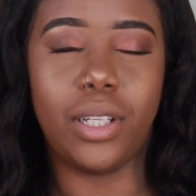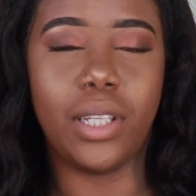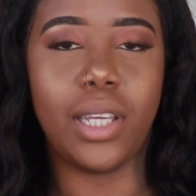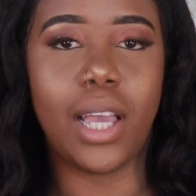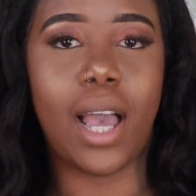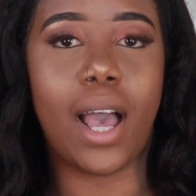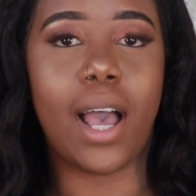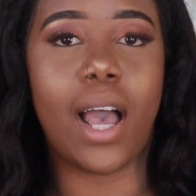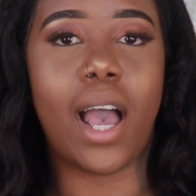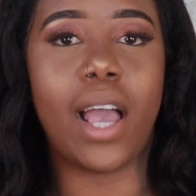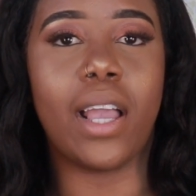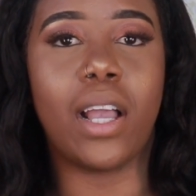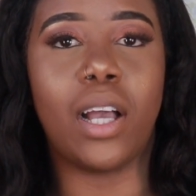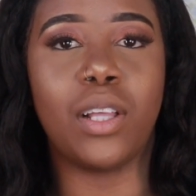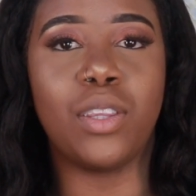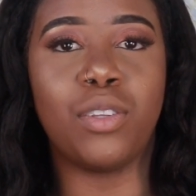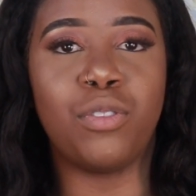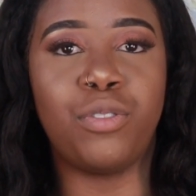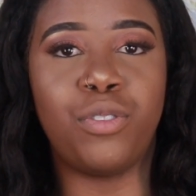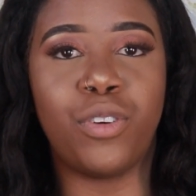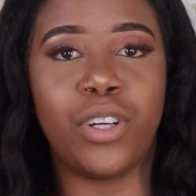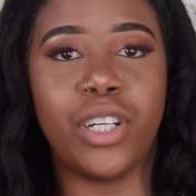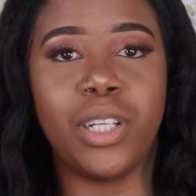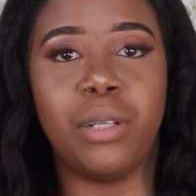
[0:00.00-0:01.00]
Yeah, I got
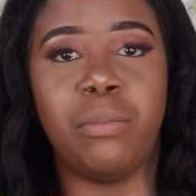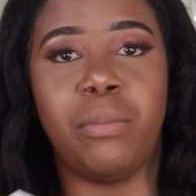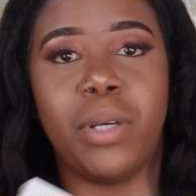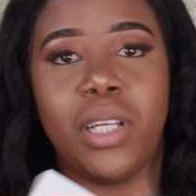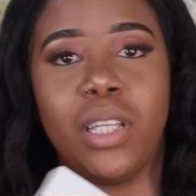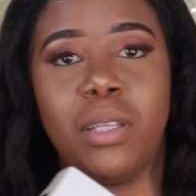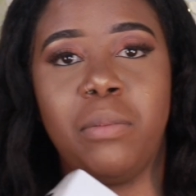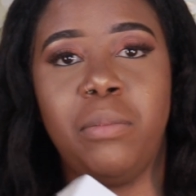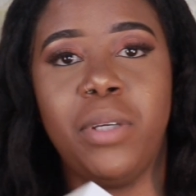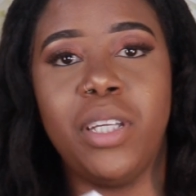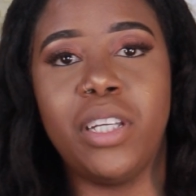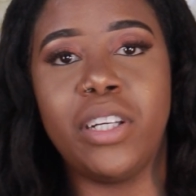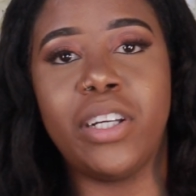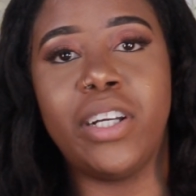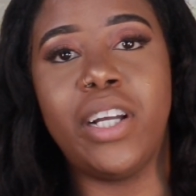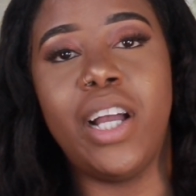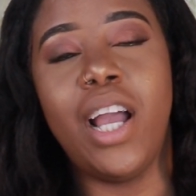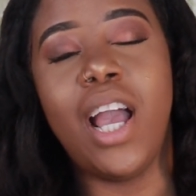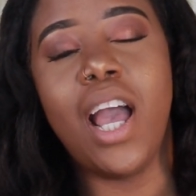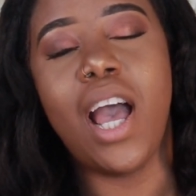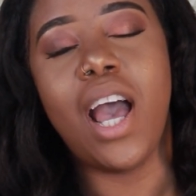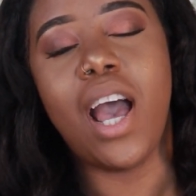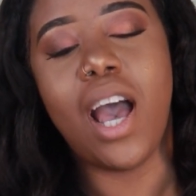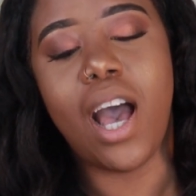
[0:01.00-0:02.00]
the 40
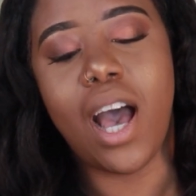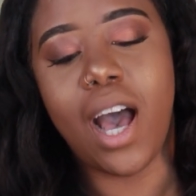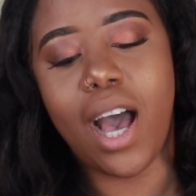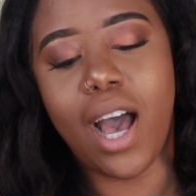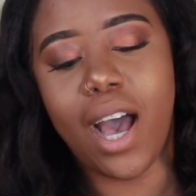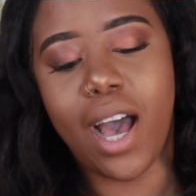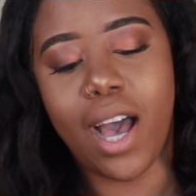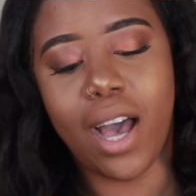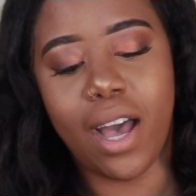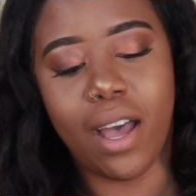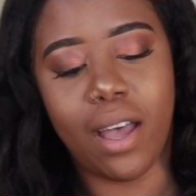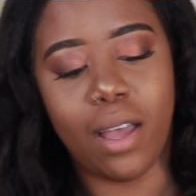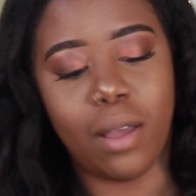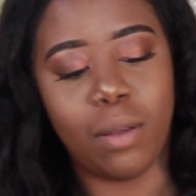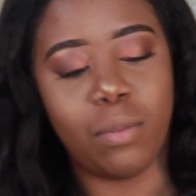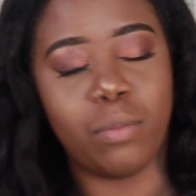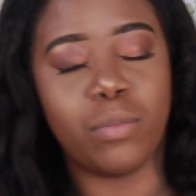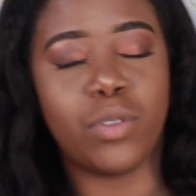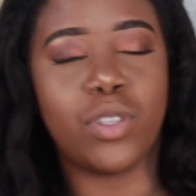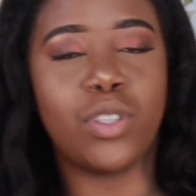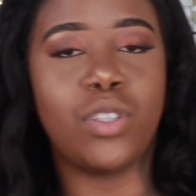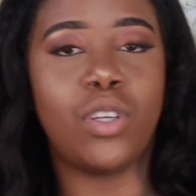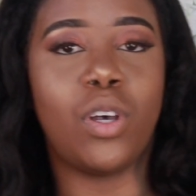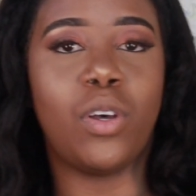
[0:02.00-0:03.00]
millimeter.
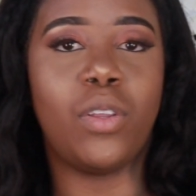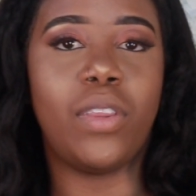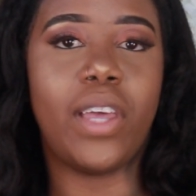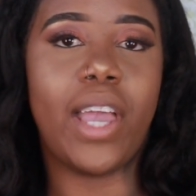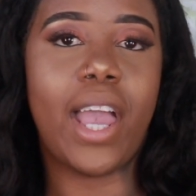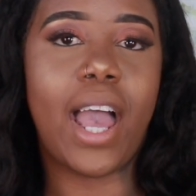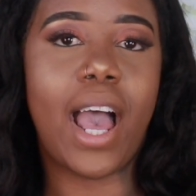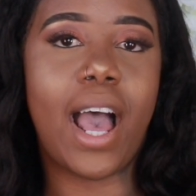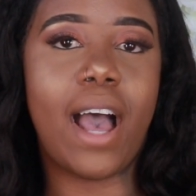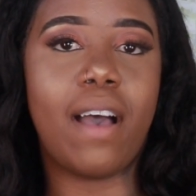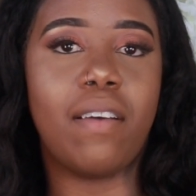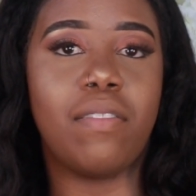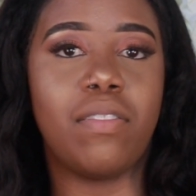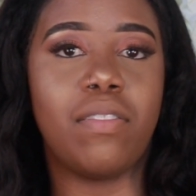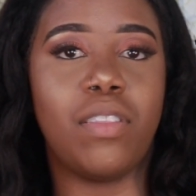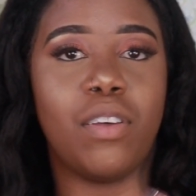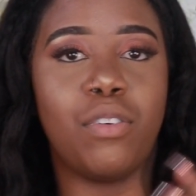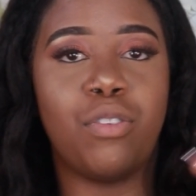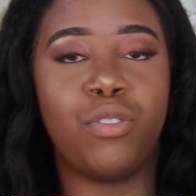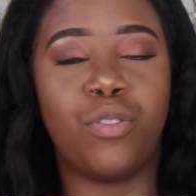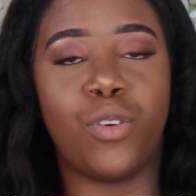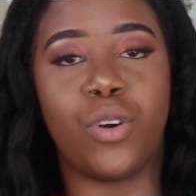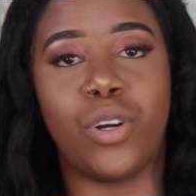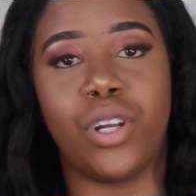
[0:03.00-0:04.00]
So they have the
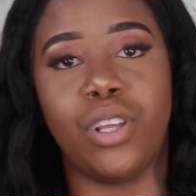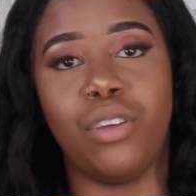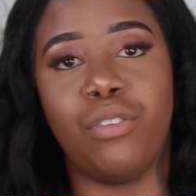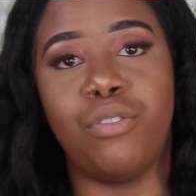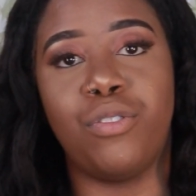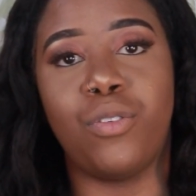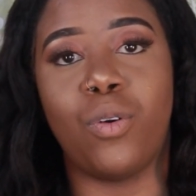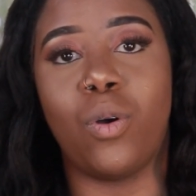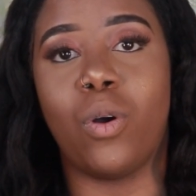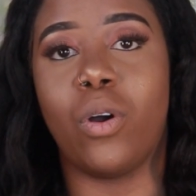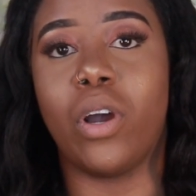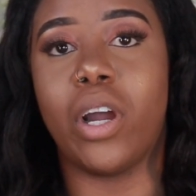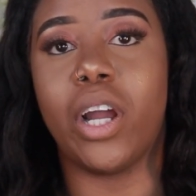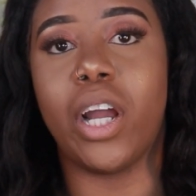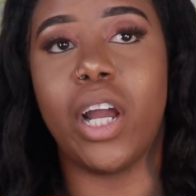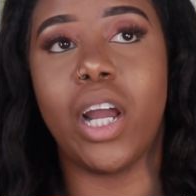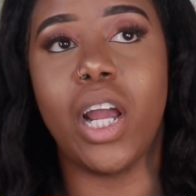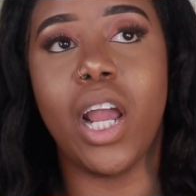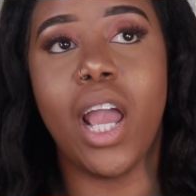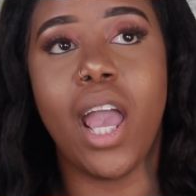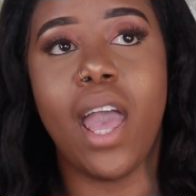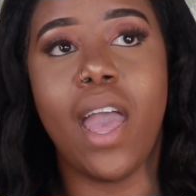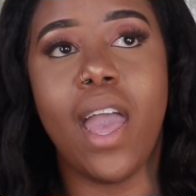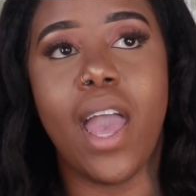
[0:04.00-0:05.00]

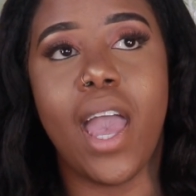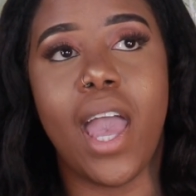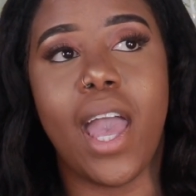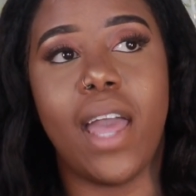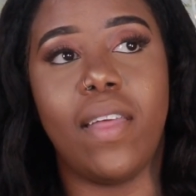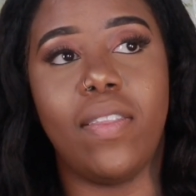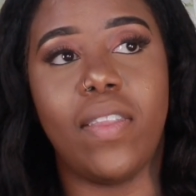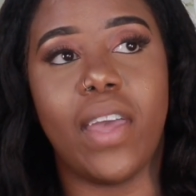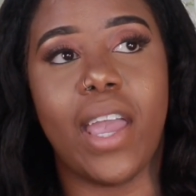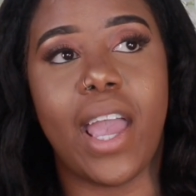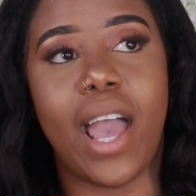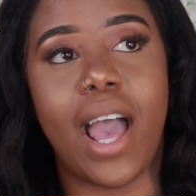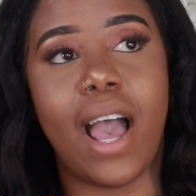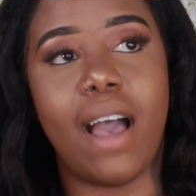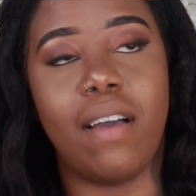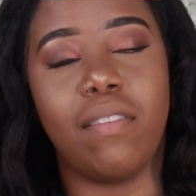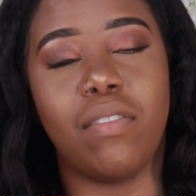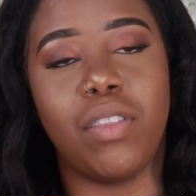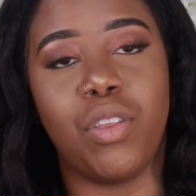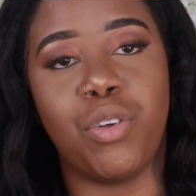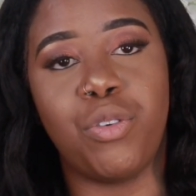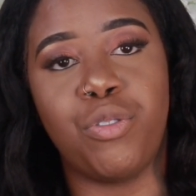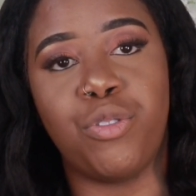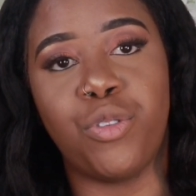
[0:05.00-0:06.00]
44 and they
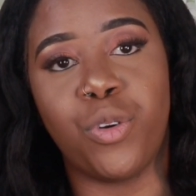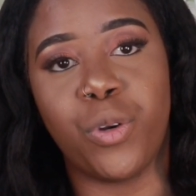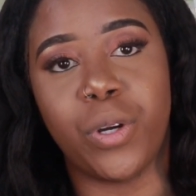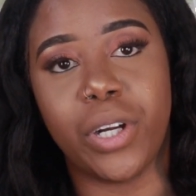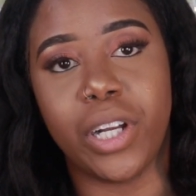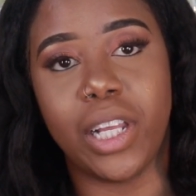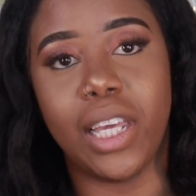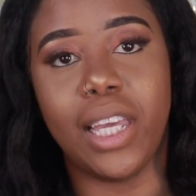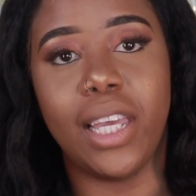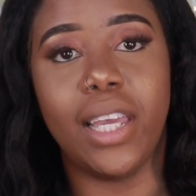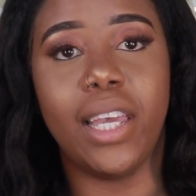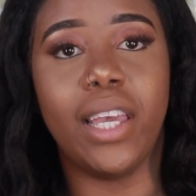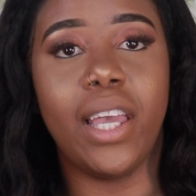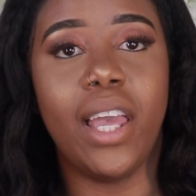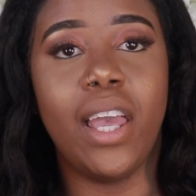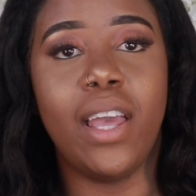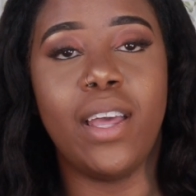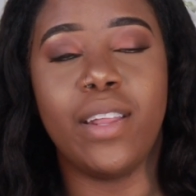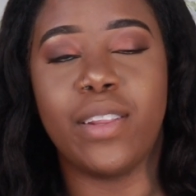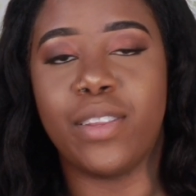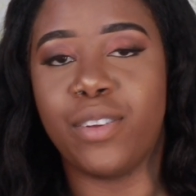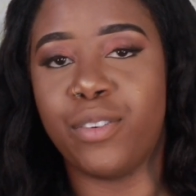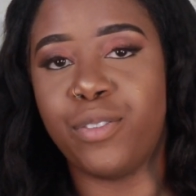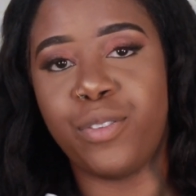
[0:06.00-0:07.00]
have the 40.
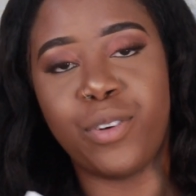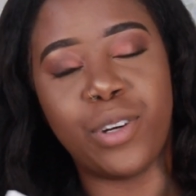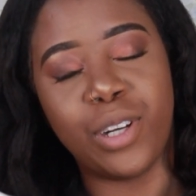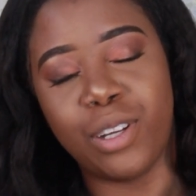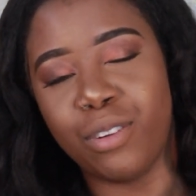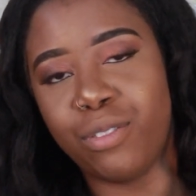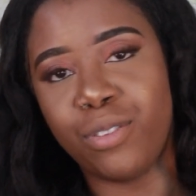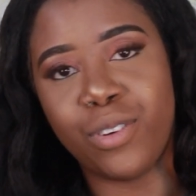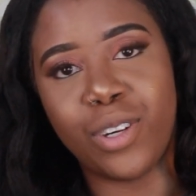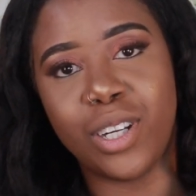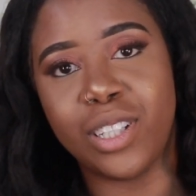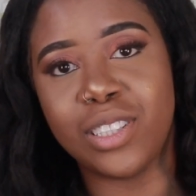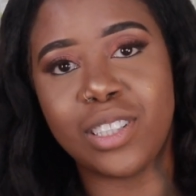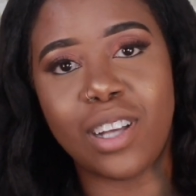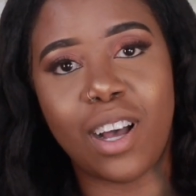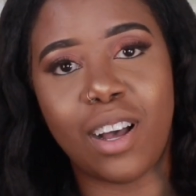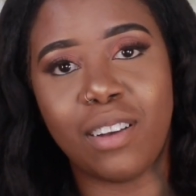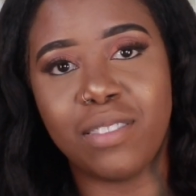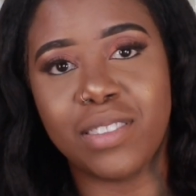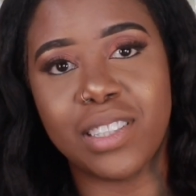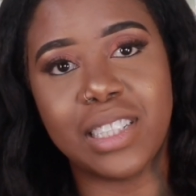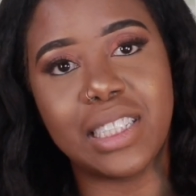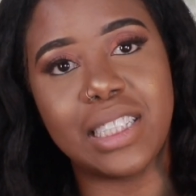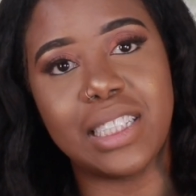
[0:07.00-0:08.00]
The 44 is
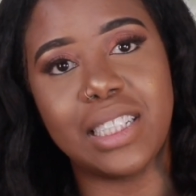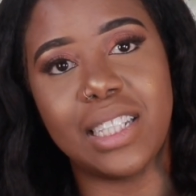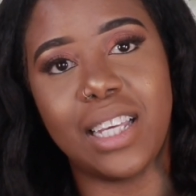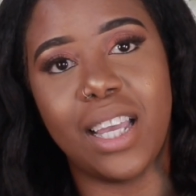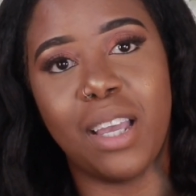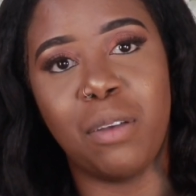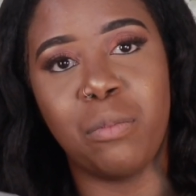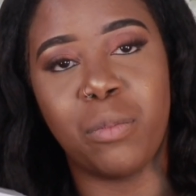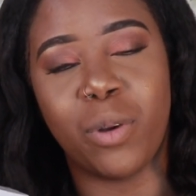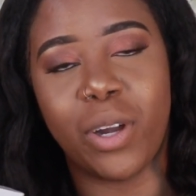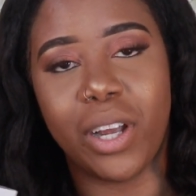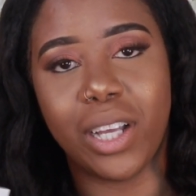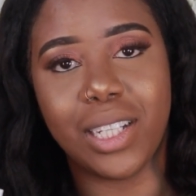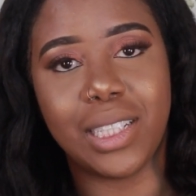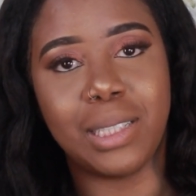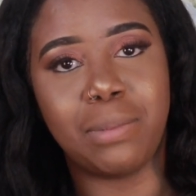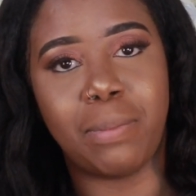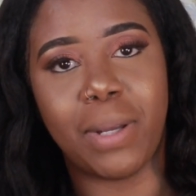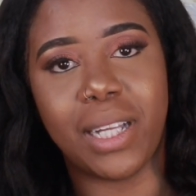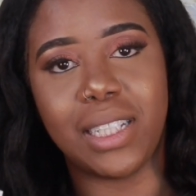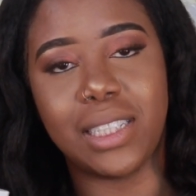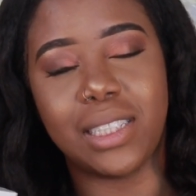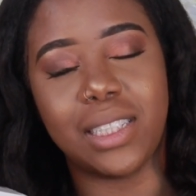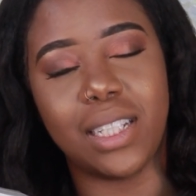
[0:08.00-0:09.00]
obviously more
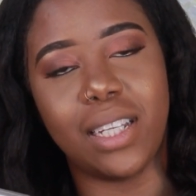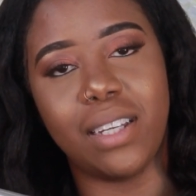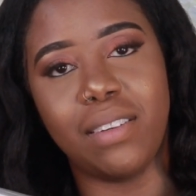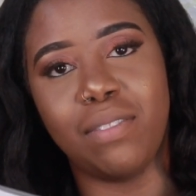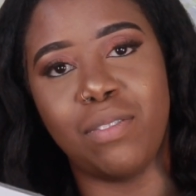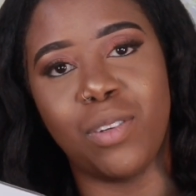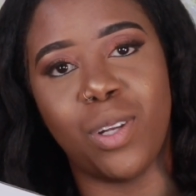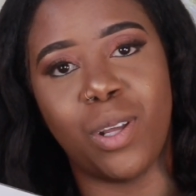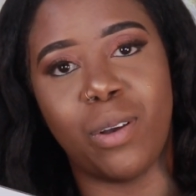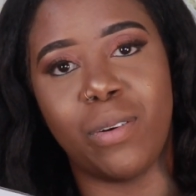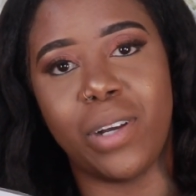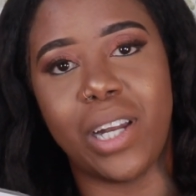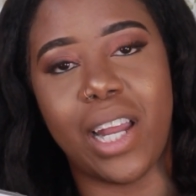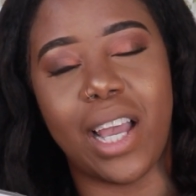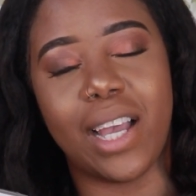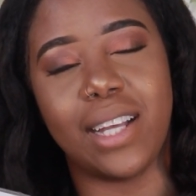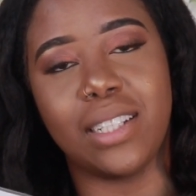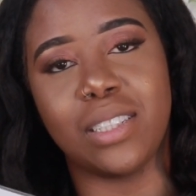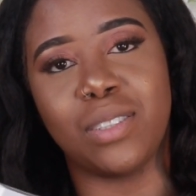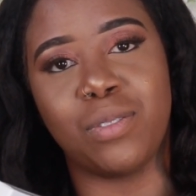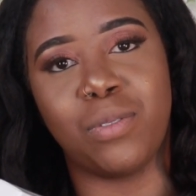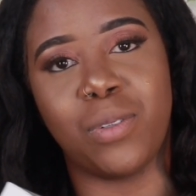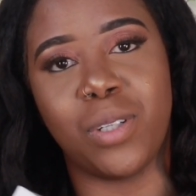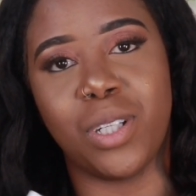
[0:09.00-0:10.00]
expensive. No one
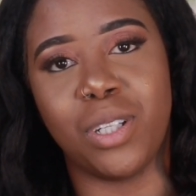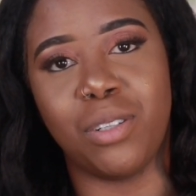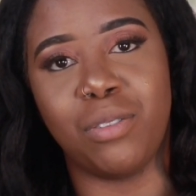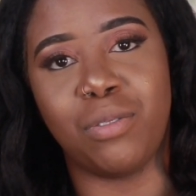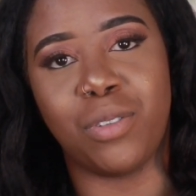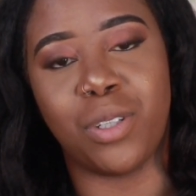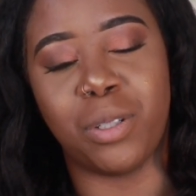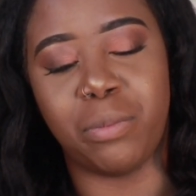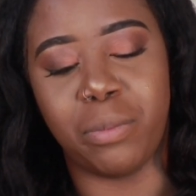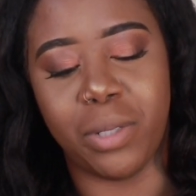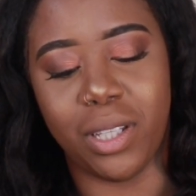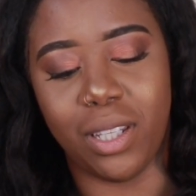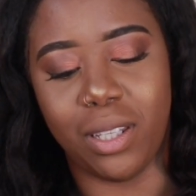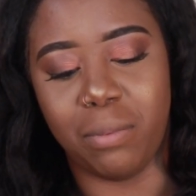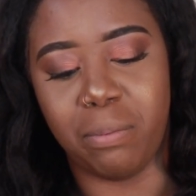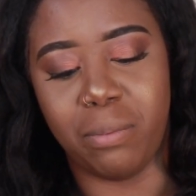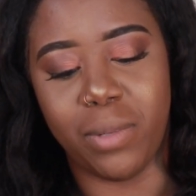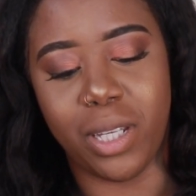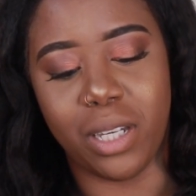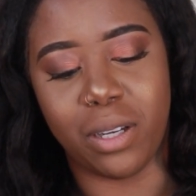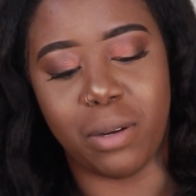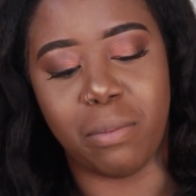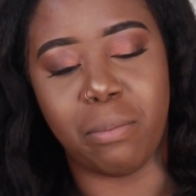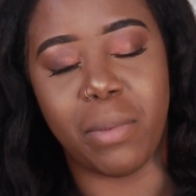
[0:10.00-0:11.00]
has 44
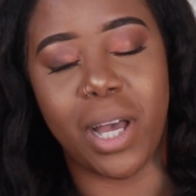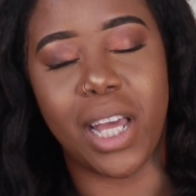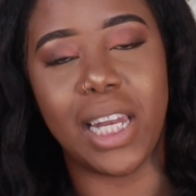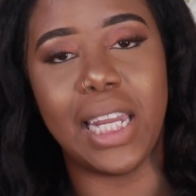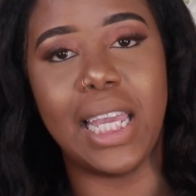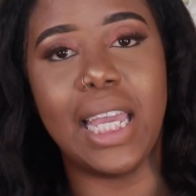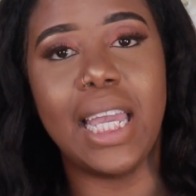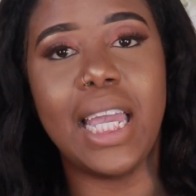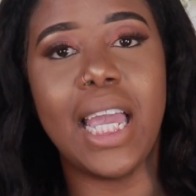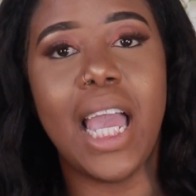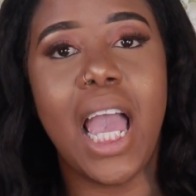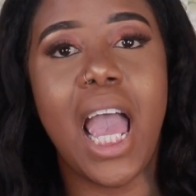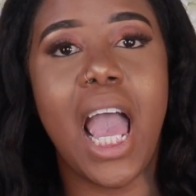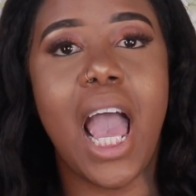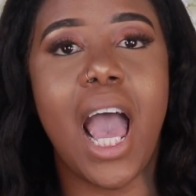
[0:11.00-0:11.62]
millimeter money.